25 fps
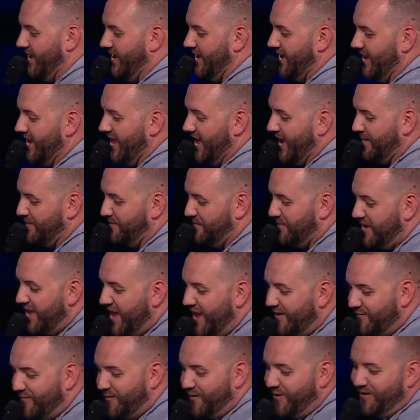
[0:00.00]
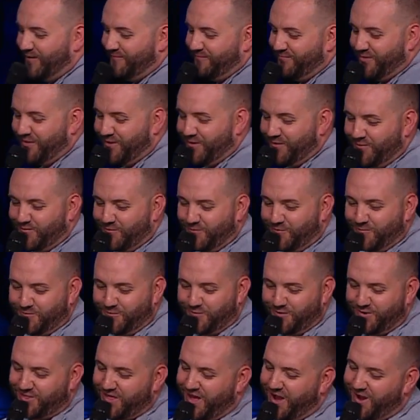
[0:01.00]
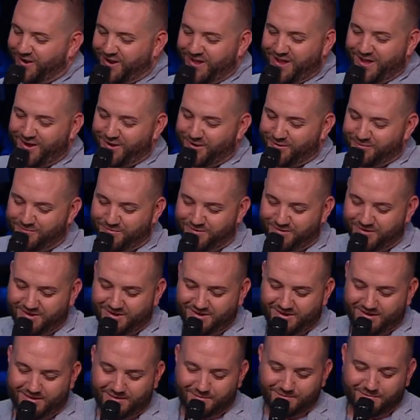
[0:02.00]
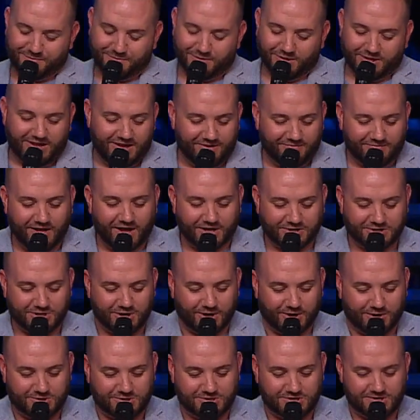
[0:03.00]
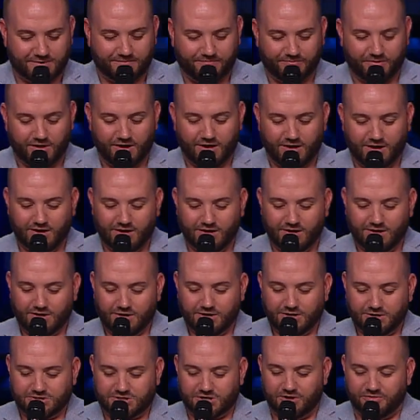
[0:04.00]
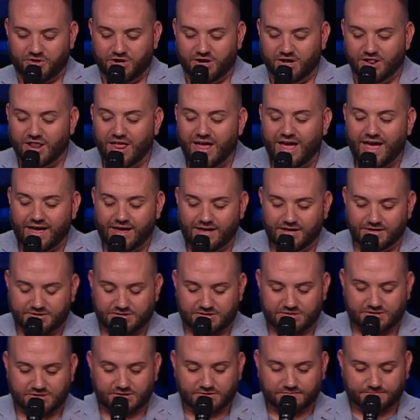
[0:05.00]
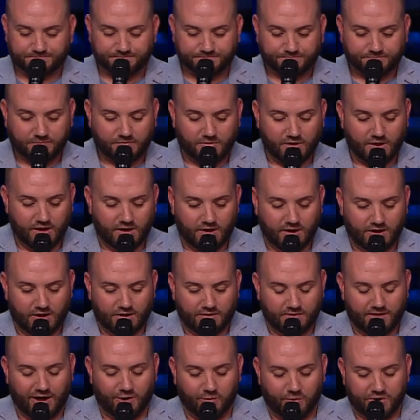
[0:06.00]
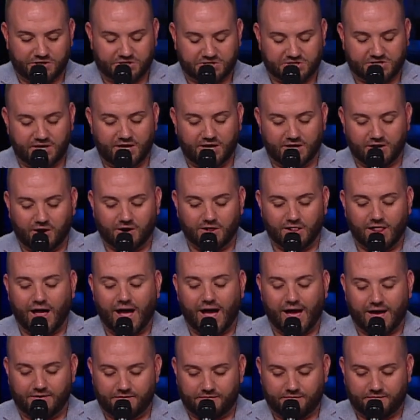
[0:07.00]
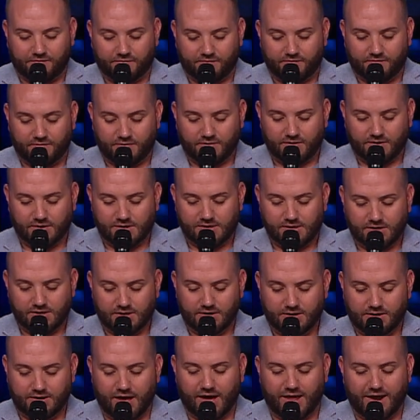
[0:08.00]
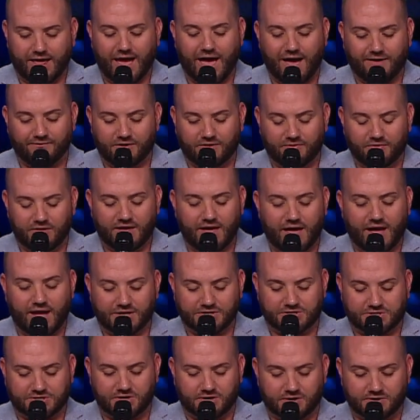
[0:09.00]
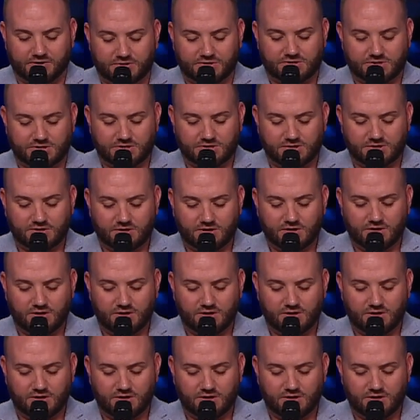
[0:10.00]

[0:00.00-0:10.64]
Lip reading: and I'm never without help. Believe that, church. So the delays that we see in our life, not having the answers,